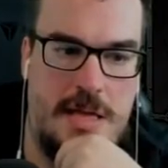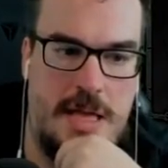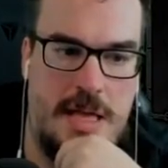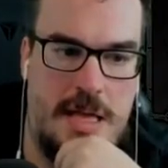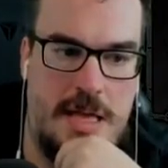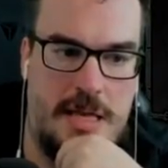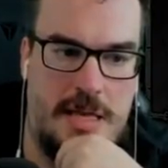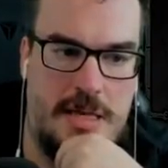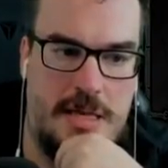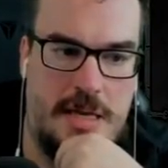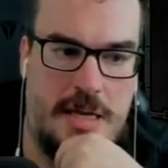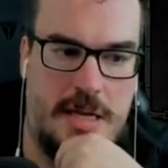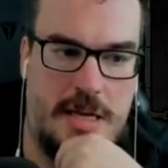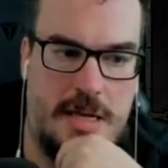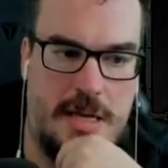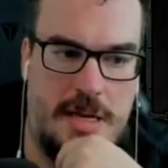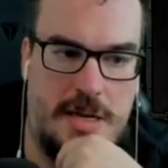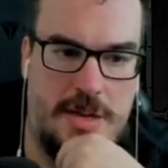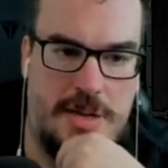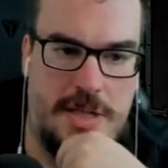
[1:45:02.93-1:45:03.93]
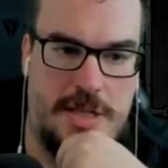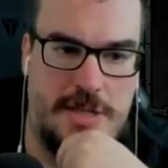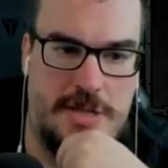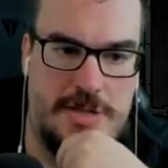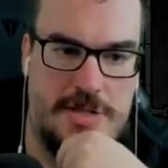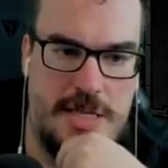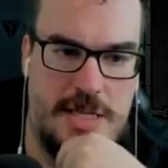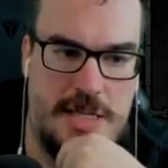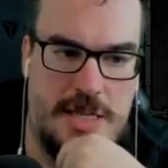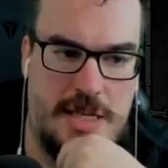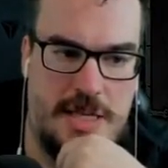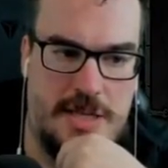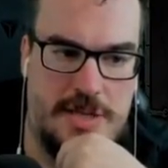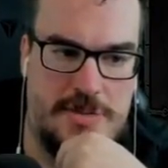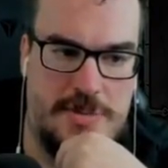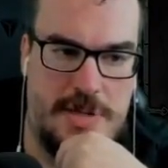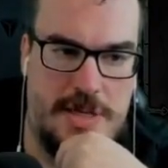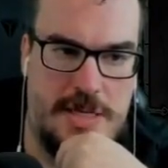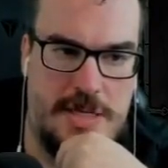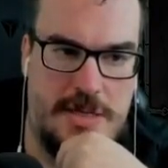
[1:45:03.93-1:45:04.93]
And uh, I don't think there's anything else
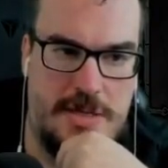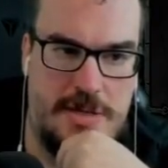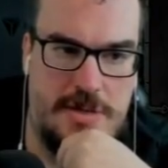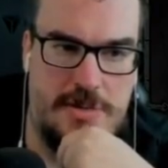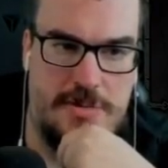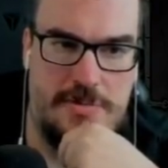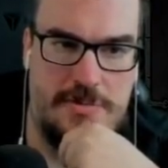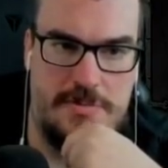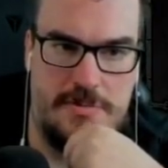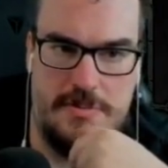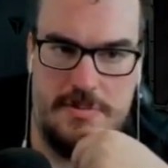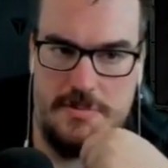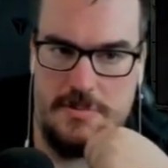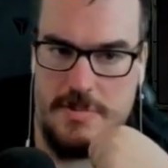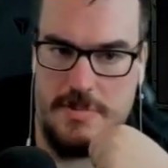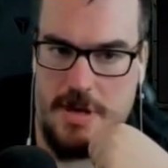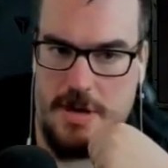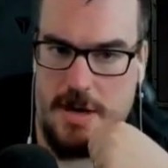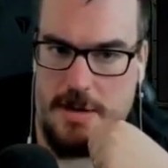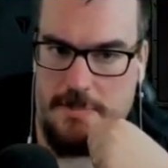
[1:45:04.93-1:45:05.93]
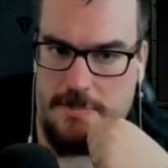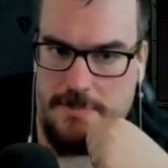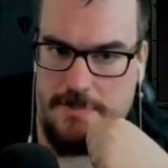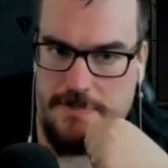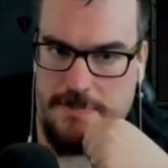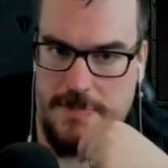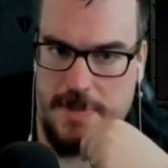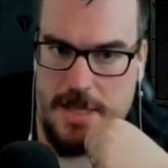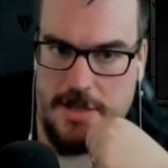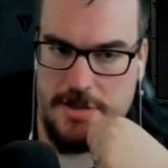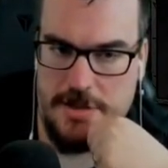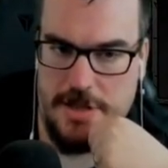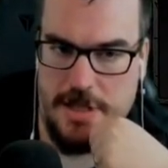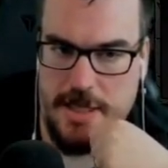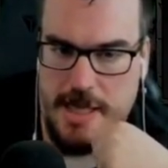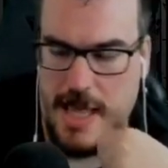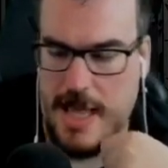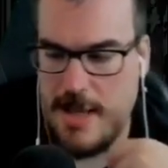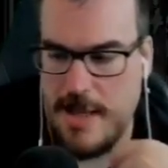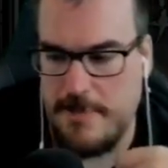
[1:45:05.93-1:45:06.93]
we can do. All right. That was a
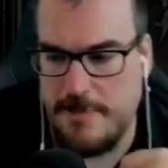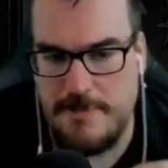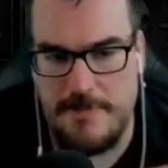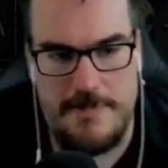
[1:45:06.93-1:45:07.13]
good camp.